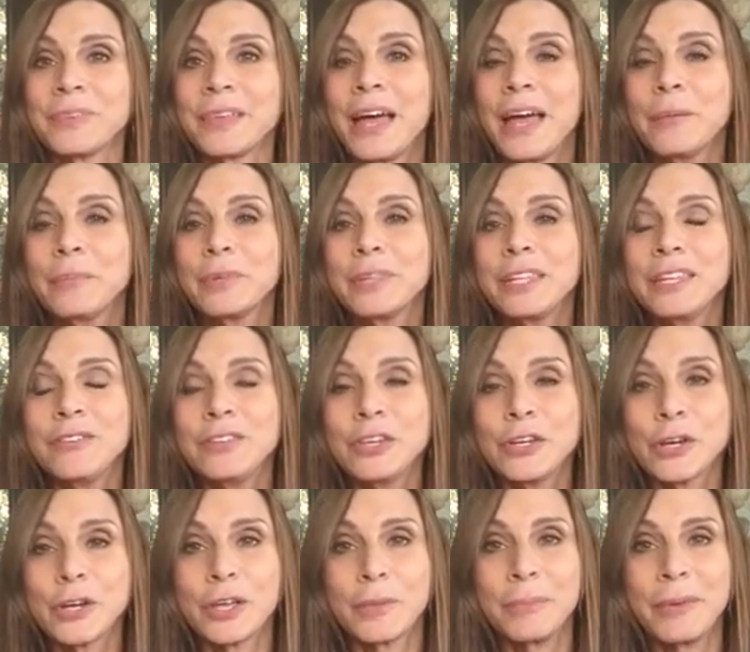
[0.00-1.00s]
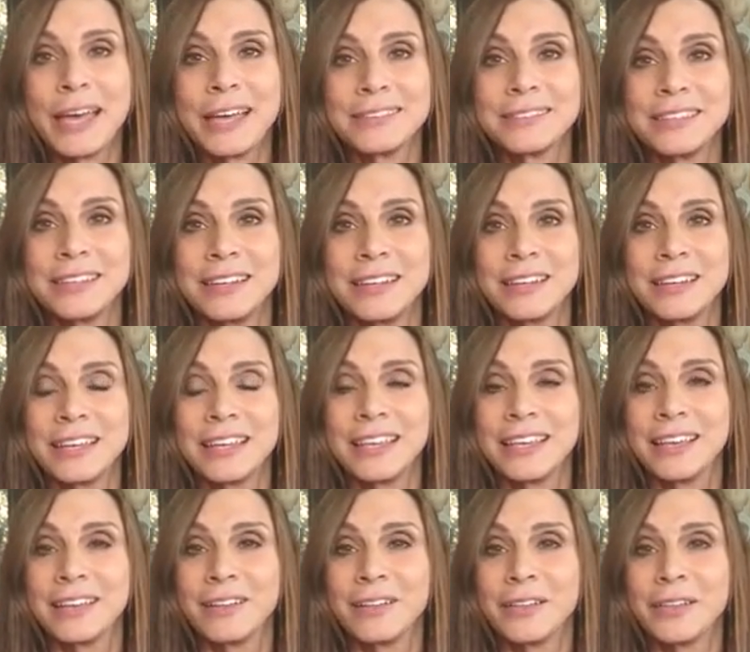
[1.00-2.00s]
I believe in your capacity to
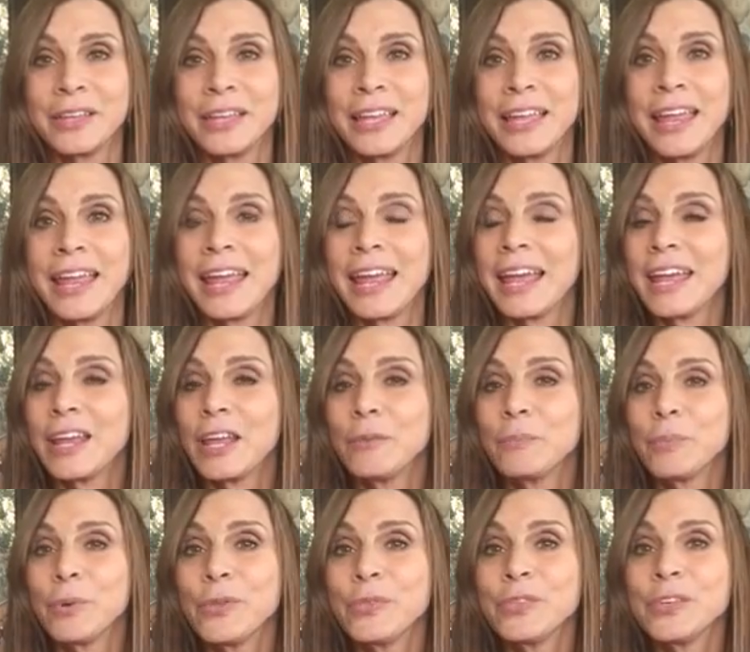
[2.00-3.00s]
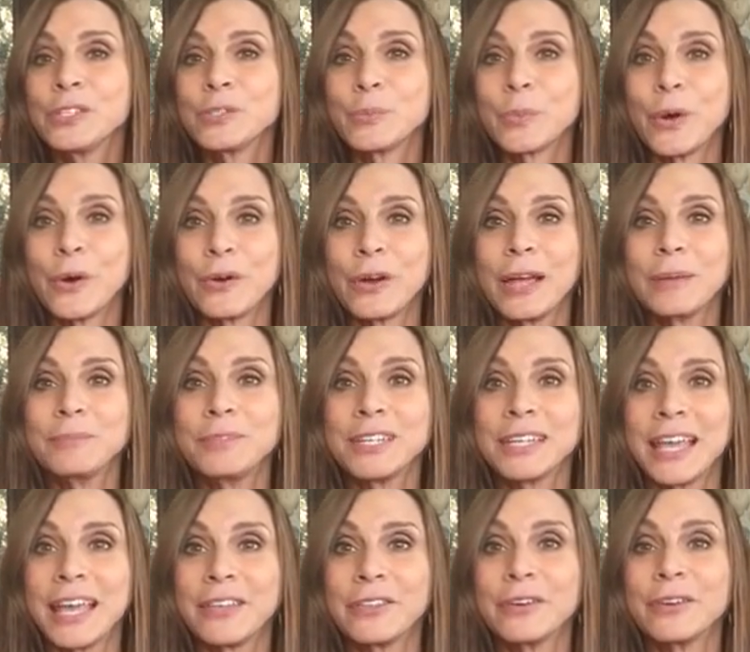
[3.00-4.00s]
heal, and I put this program
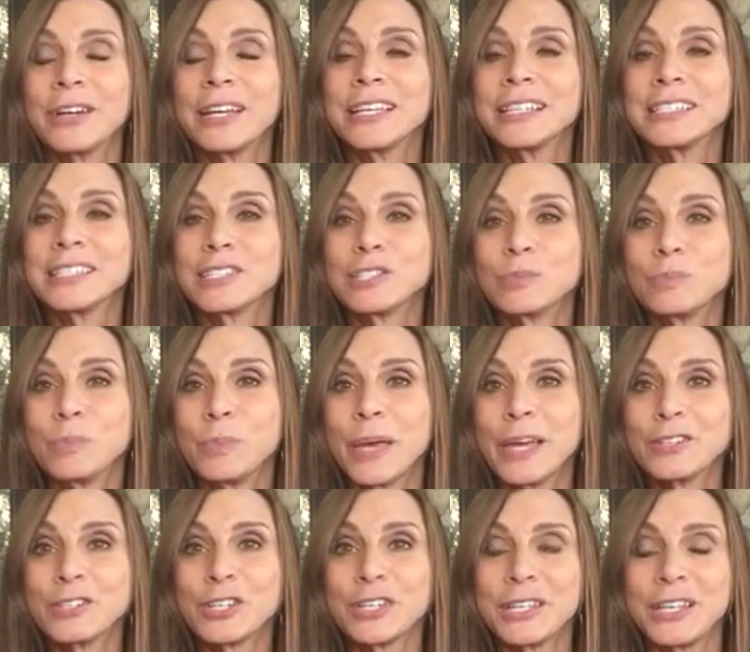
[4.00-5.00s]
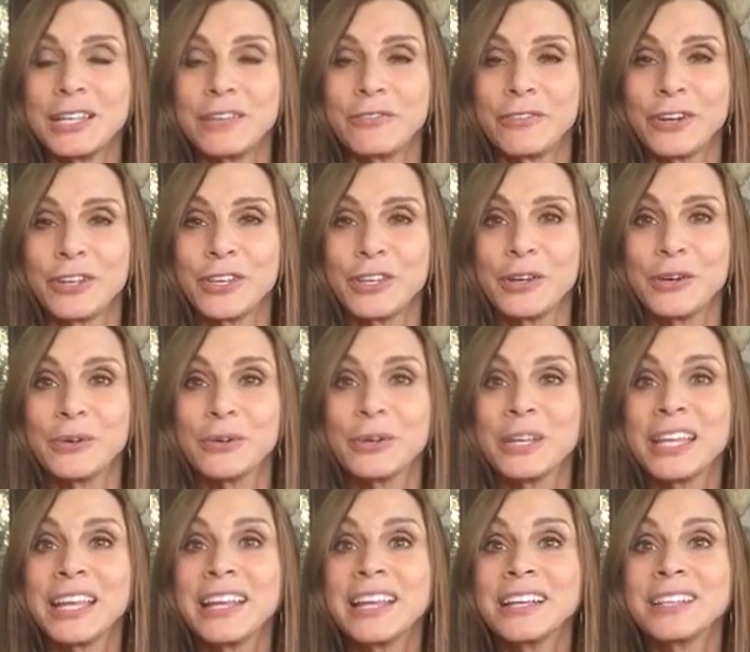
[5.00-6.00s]
together especially for you
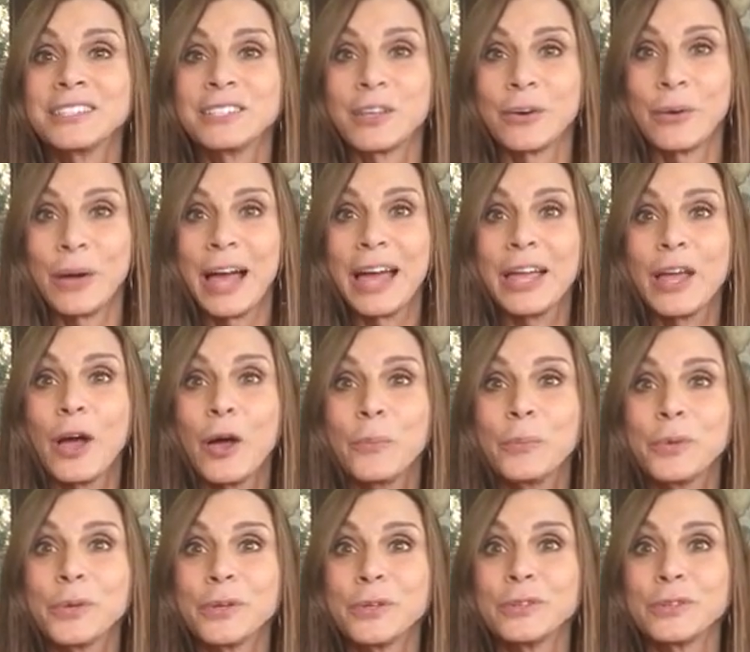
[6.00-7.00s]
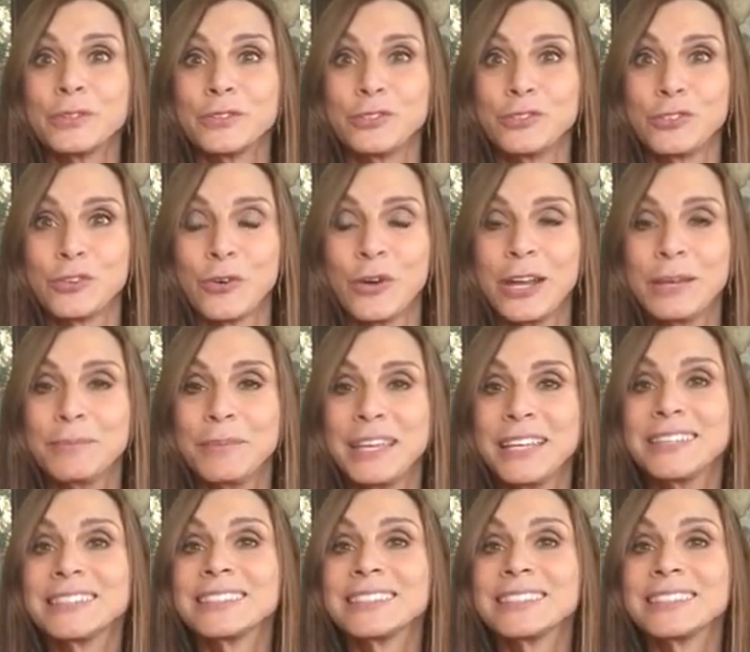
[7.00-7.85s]
so I hope you'll join me,